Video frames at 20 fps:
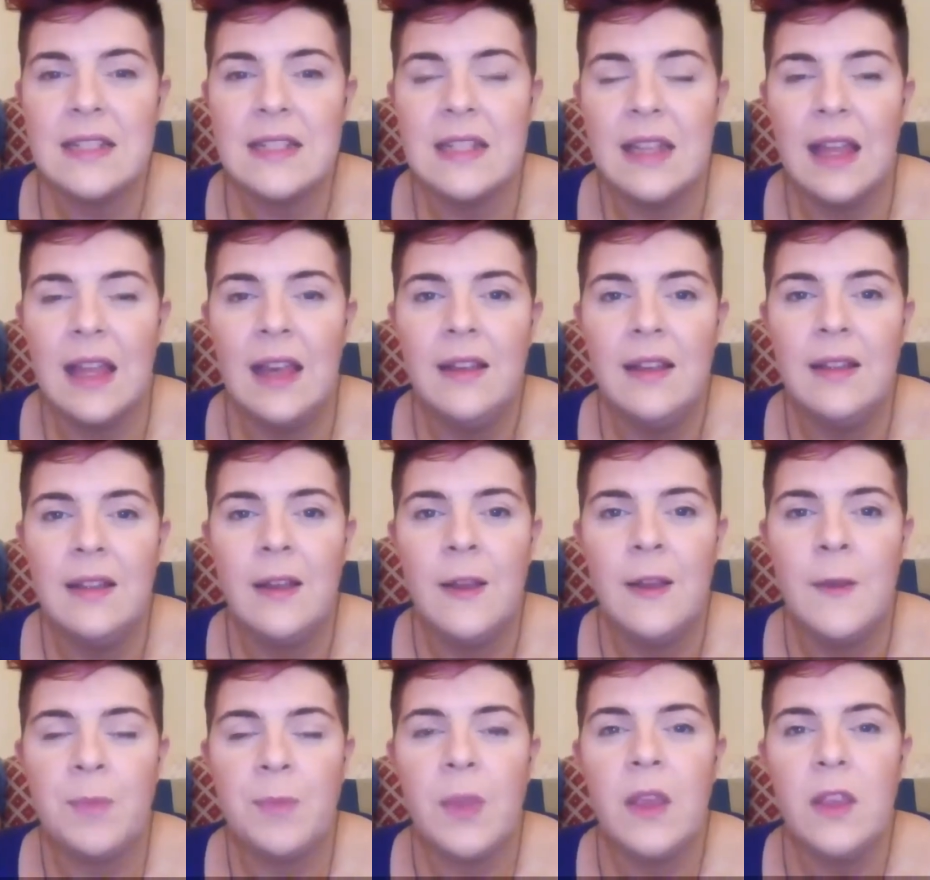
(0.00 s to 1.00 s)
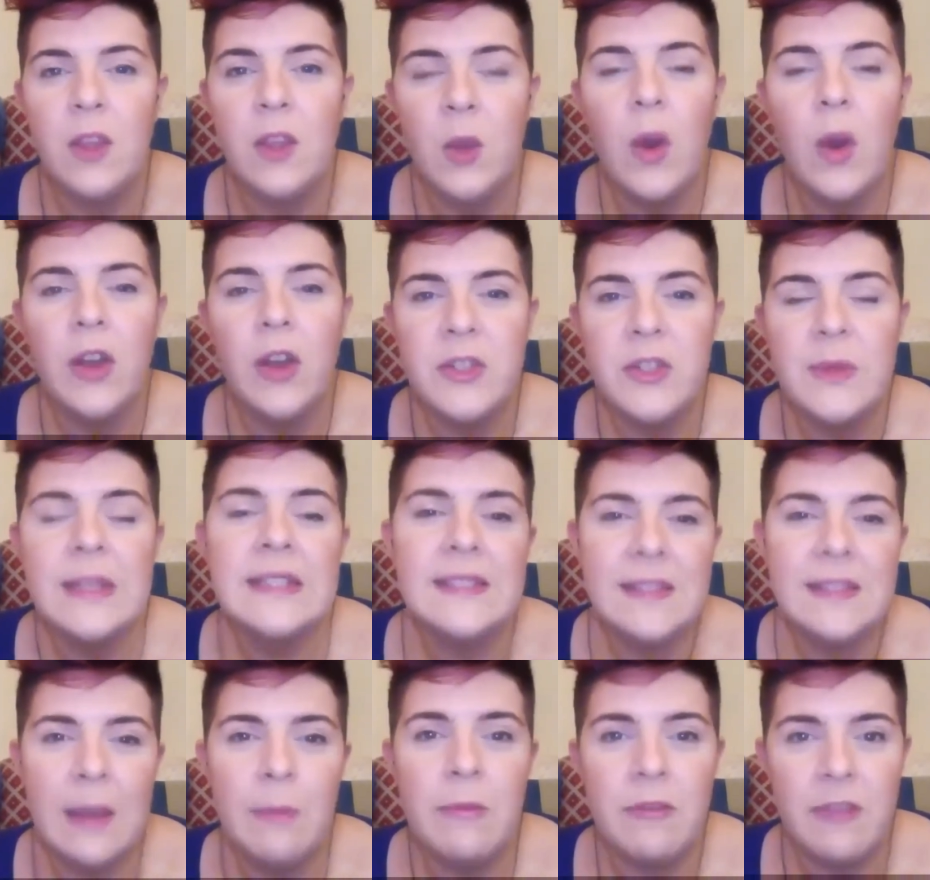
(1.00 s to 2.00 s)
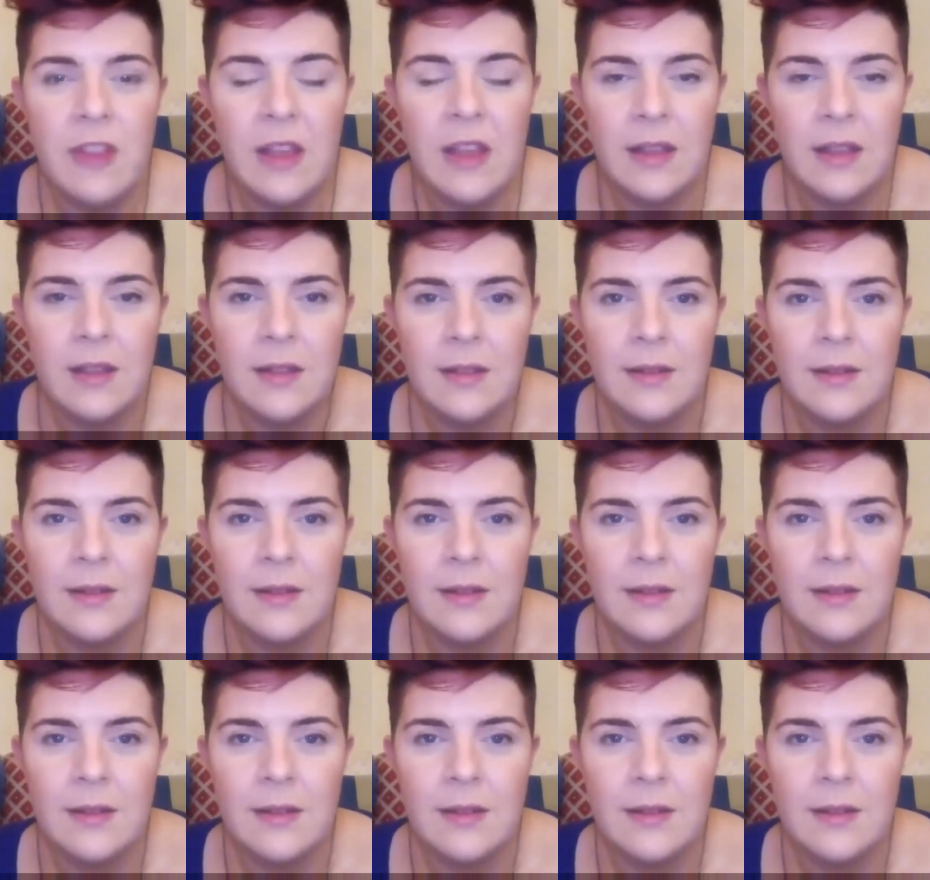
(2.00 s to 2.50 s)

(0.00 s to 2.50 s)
to that. You are doing something.